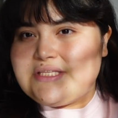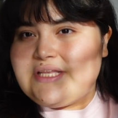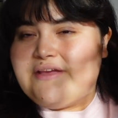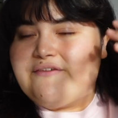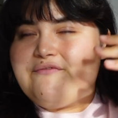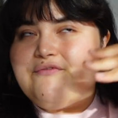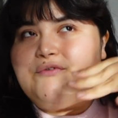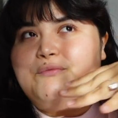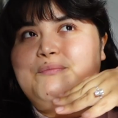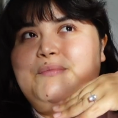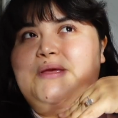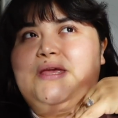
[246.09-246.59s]
like,
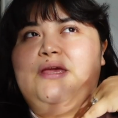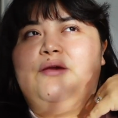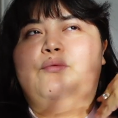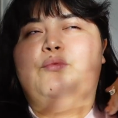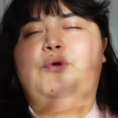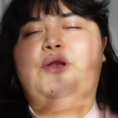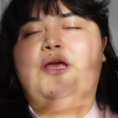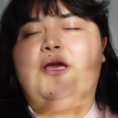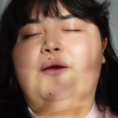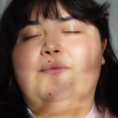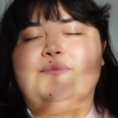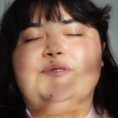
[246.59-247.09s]
for me,
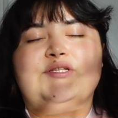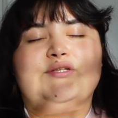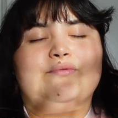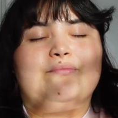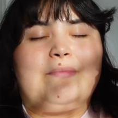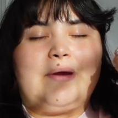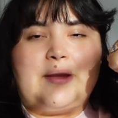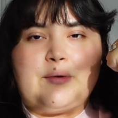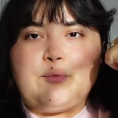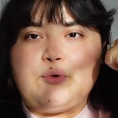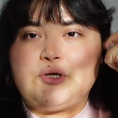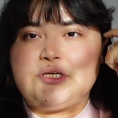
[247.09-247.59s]
when it comes to
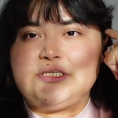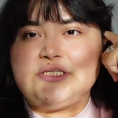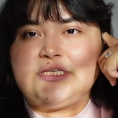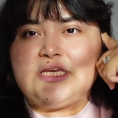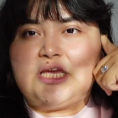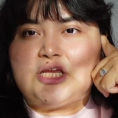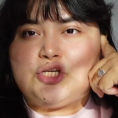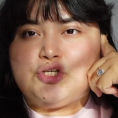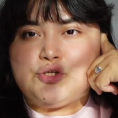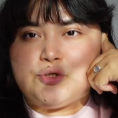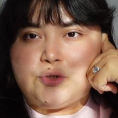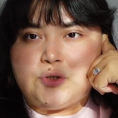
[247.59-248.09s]
my work
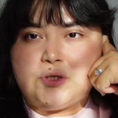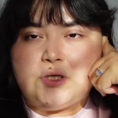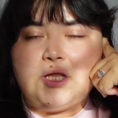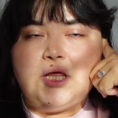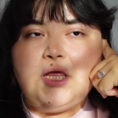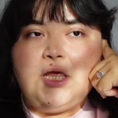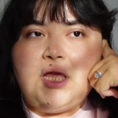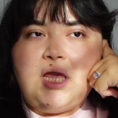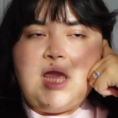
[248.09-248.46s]
schedule,